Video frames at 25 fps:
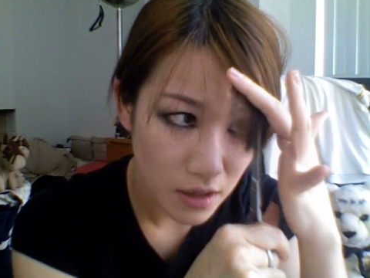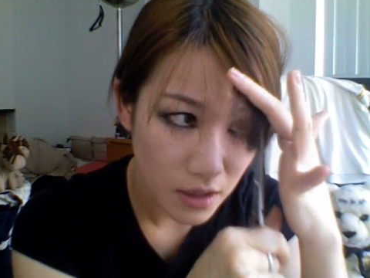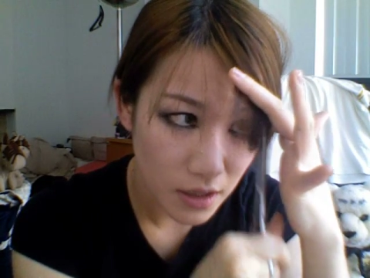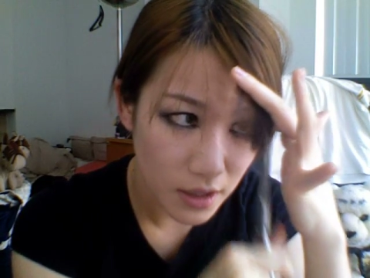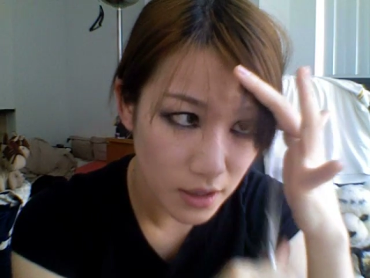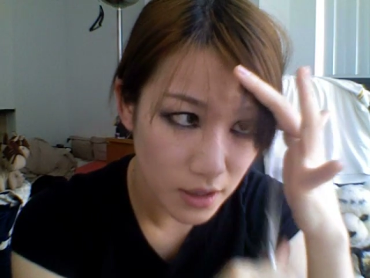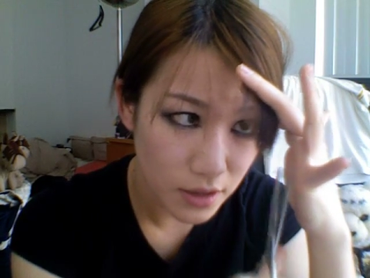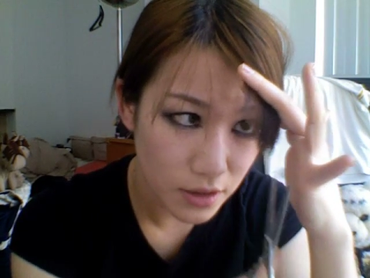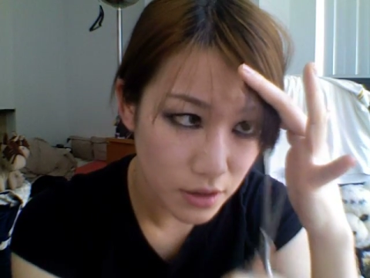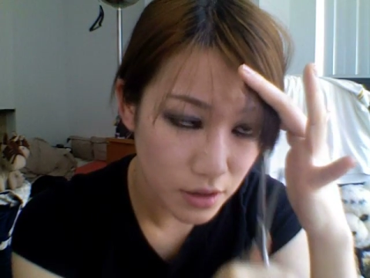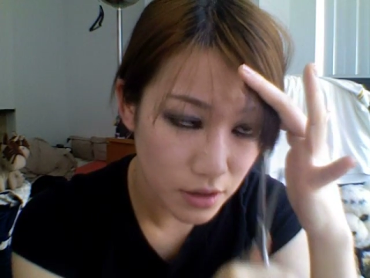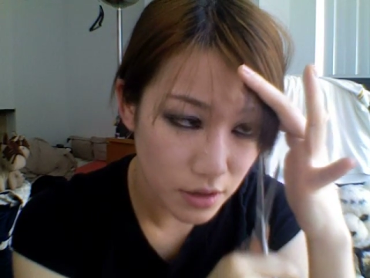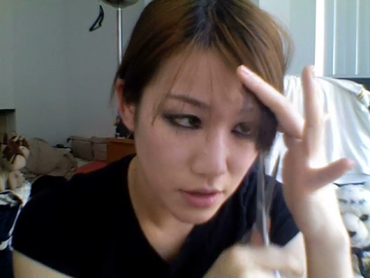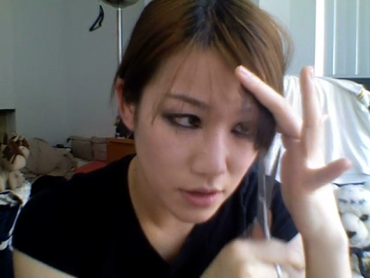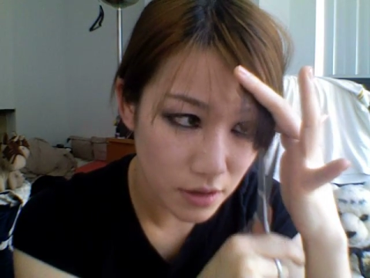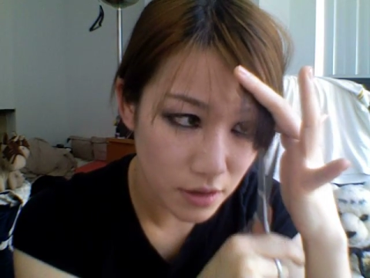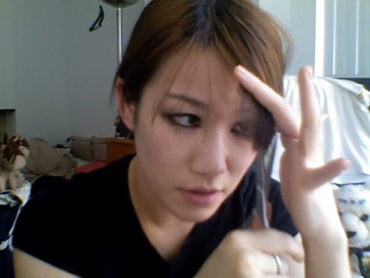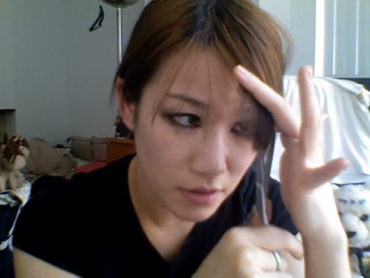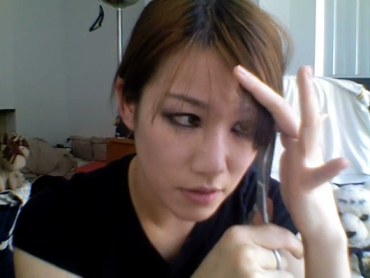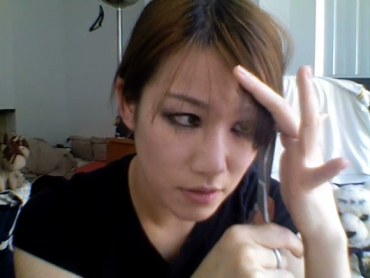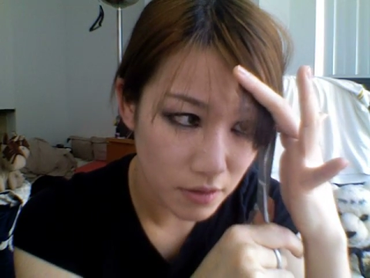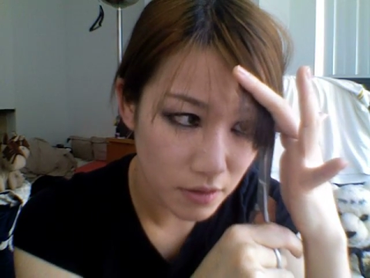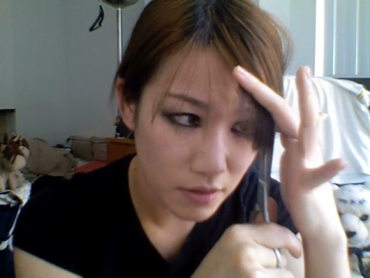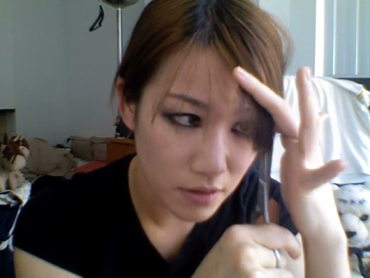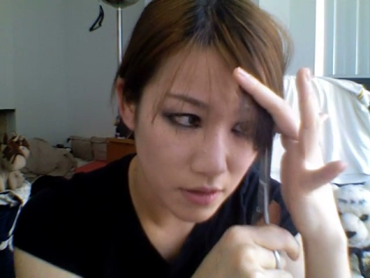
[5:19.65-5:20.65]
and 2
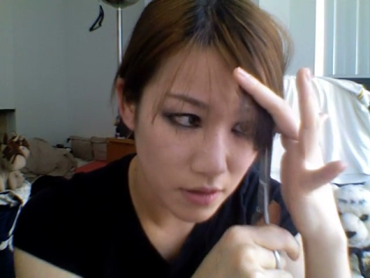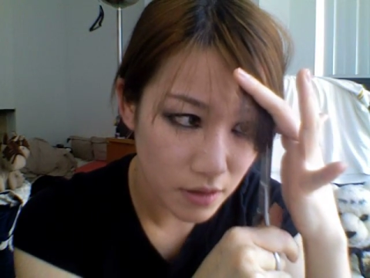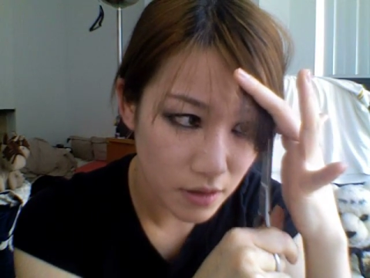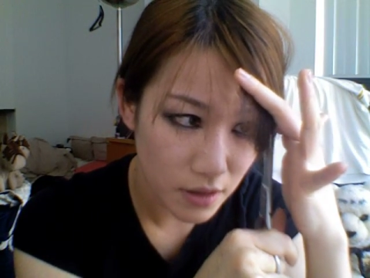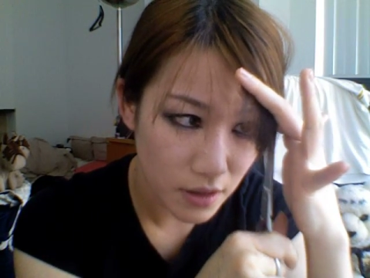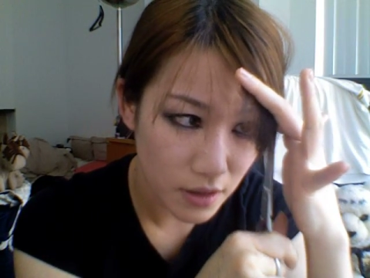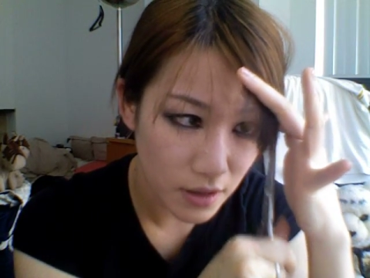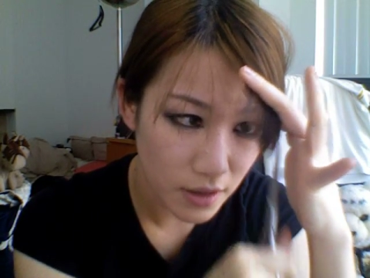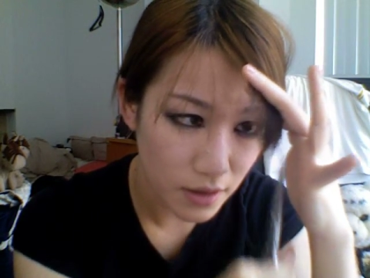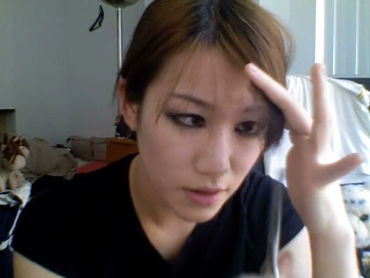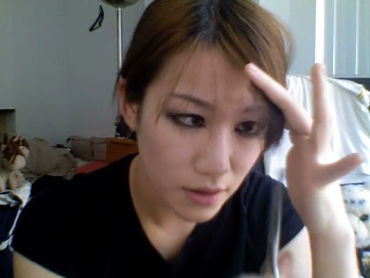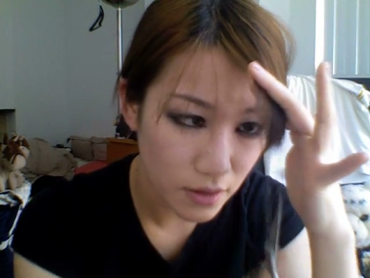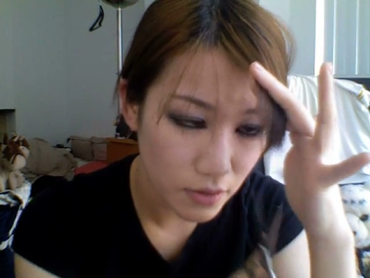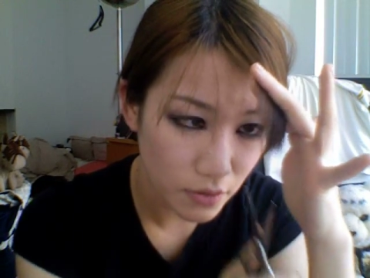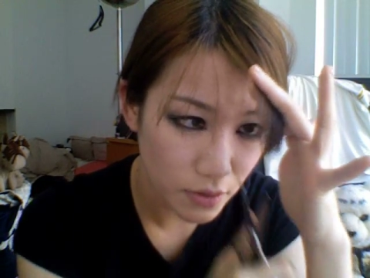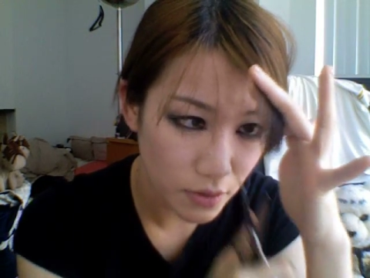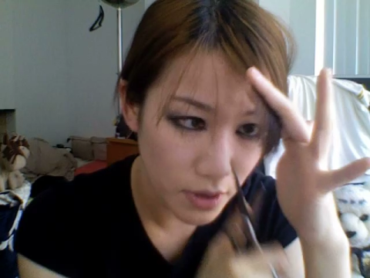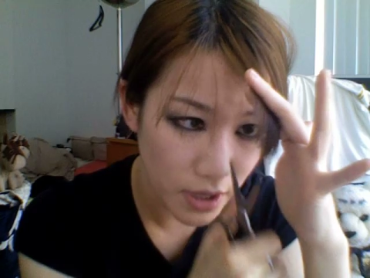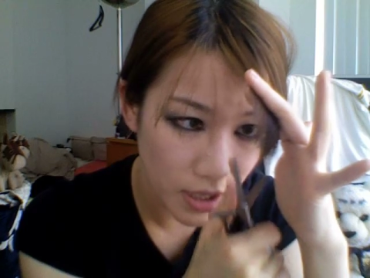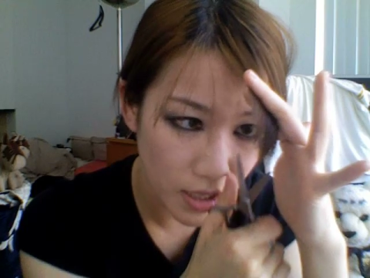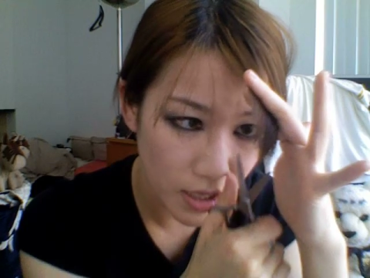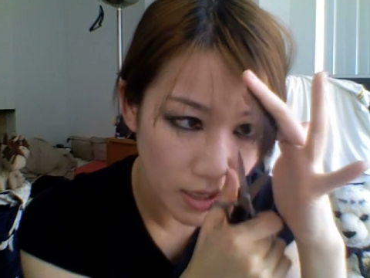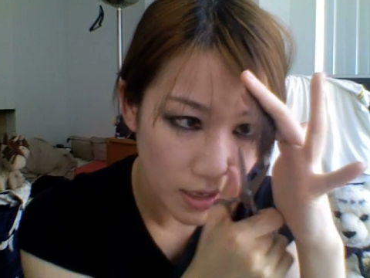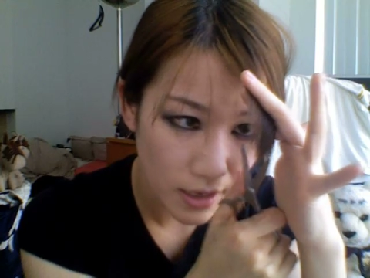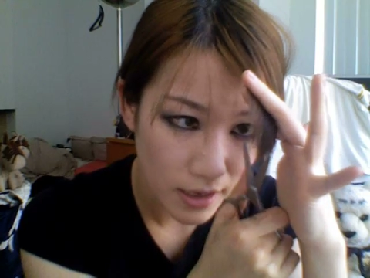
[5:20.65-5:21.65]
and
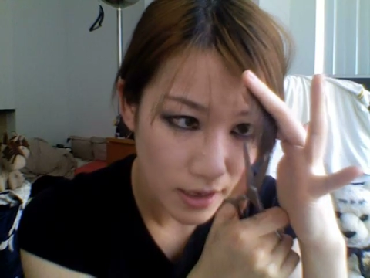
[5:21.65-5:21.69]
3,